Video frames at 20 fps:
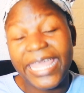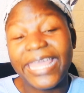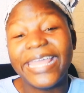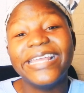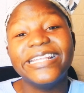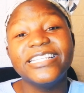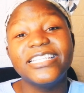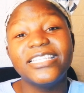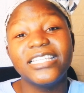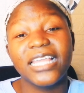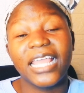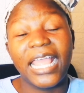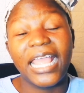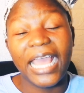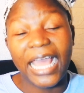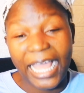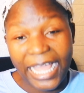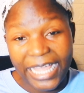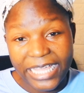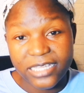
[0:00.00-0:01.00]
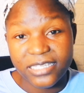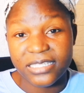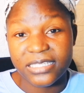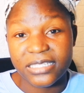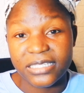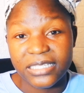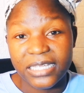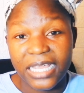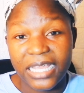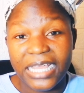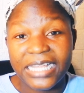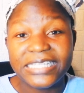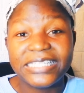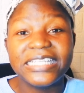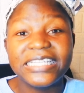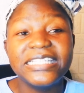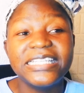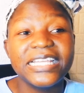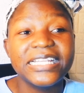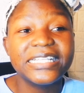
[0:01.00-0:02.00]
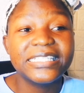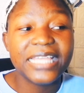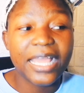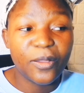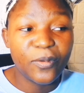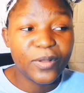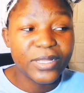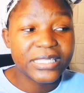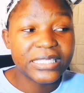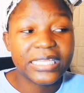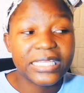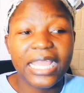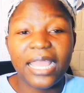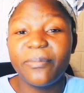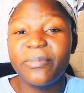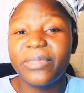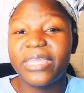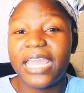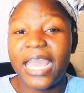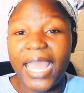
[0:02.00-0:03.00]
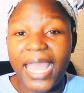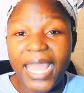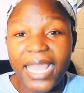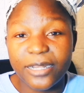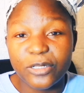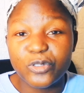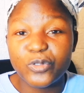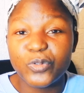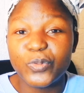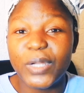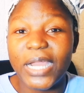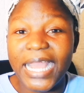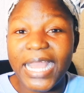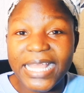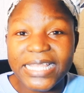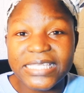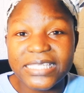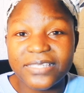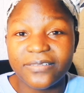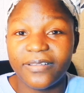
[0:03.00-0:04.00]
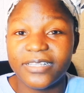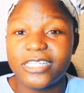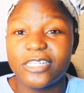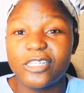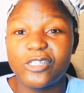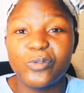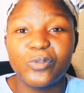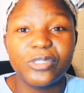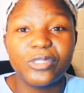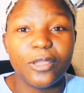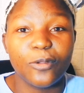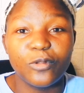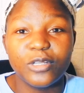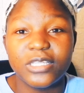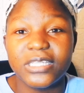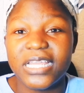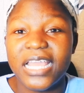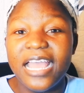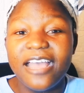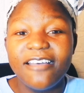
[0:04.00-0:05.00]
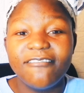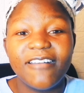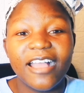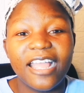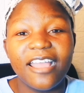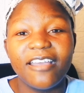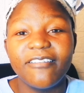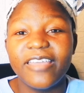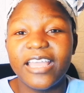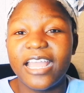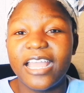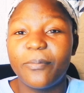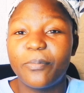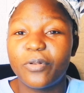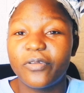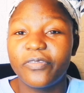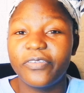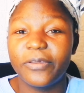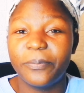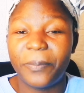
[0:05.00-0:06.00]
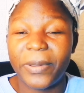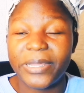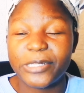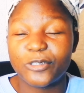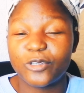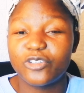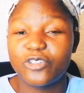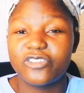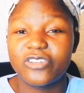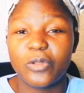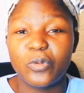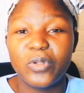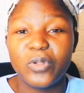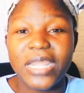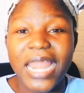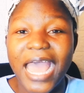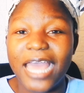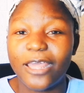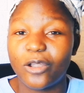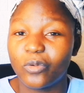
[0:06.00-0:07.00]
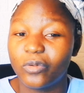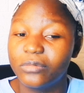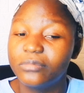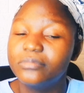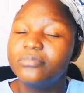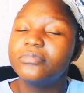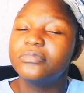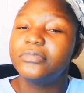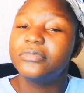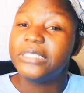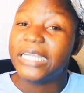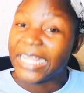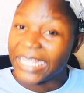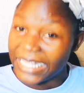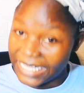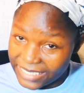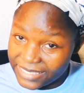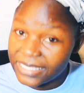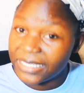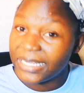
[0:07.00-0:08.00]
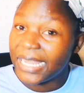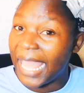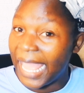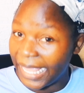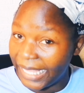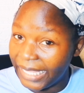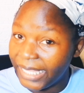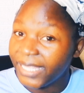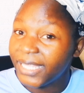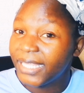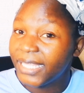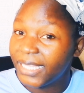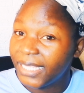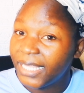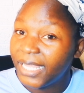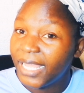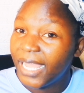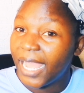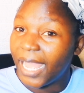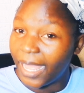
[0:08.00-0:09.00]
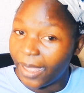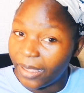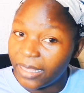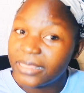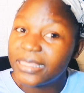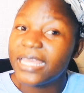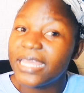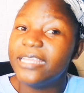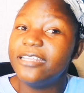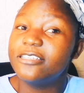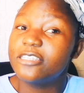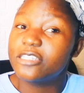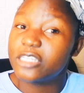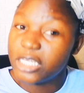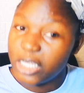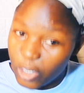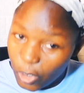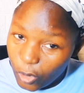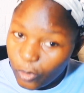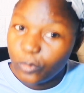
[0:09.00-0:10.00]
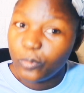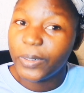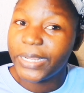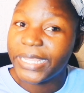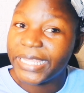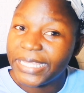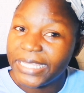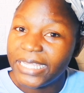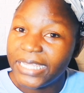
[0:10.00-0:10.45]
And guys, dj tawaz coming out to us vachitiudza kuti vakavenga prophet passion zvekudaro its a lie Uh, there is no way